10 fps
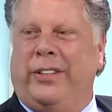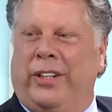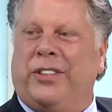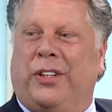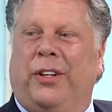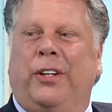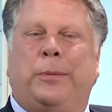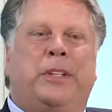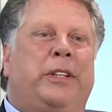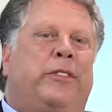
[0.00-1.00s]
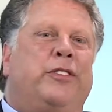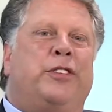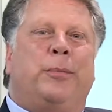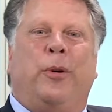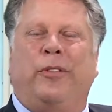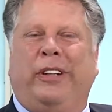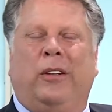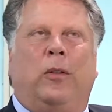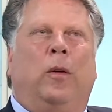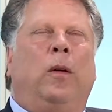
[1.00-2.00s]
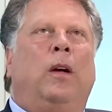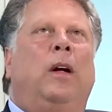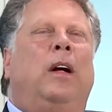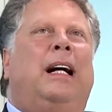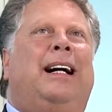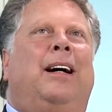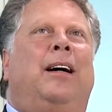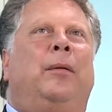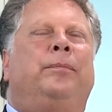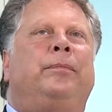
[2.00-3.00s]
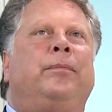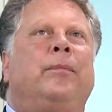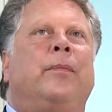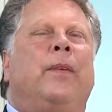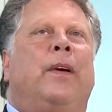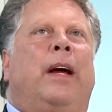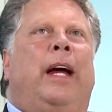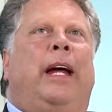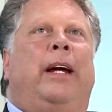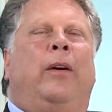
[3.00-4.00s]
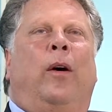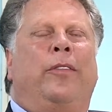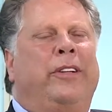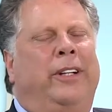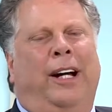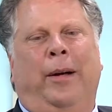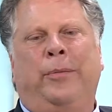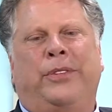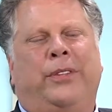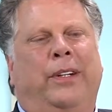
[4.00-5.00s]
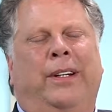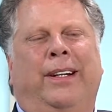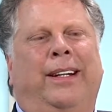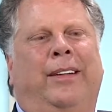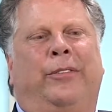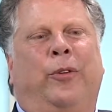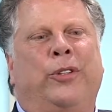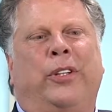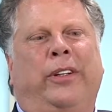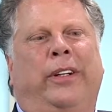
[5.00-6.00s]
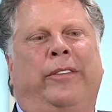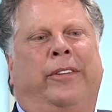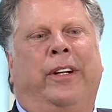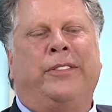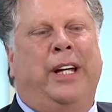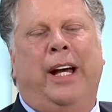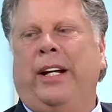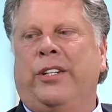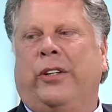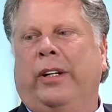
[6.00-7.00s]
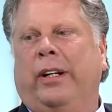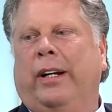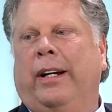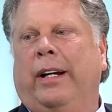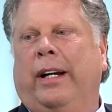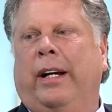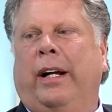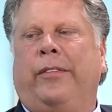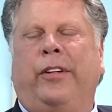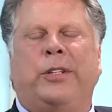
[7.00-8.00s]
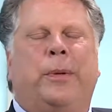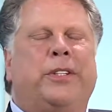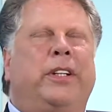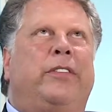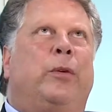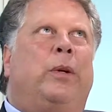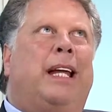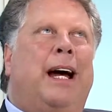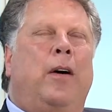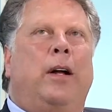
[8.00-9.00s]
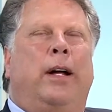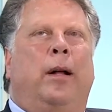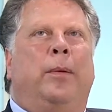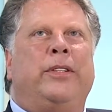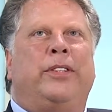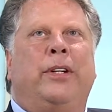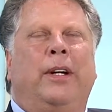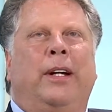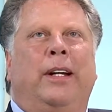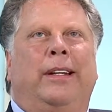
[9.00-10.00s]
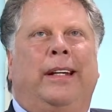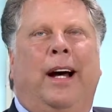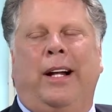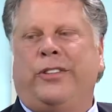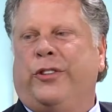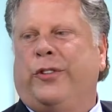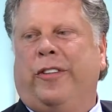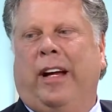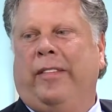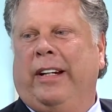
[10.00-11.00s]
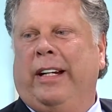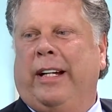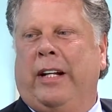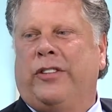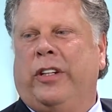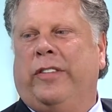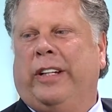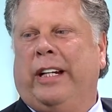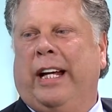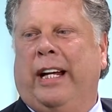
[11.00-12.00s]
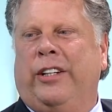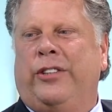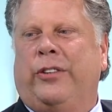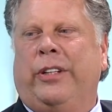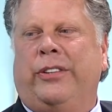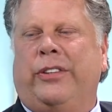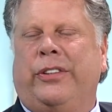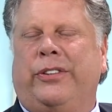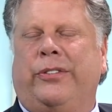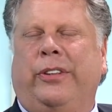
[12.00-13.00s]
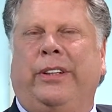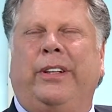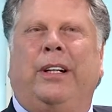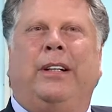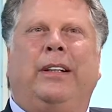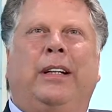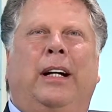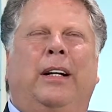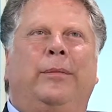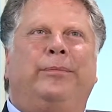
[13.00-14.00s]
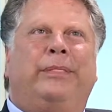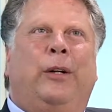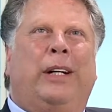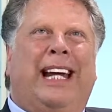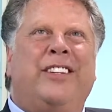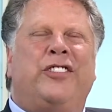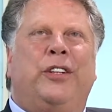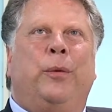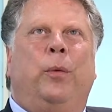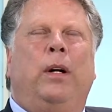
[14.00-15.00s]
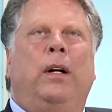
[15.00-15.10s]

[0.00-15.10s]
does occur, especially versus a motor vehicle. And oftentimes, unfortunately, it involves a head injury. And especially if you're without a helmet, the odds of surviving any kind of significant head injuries is really, against you.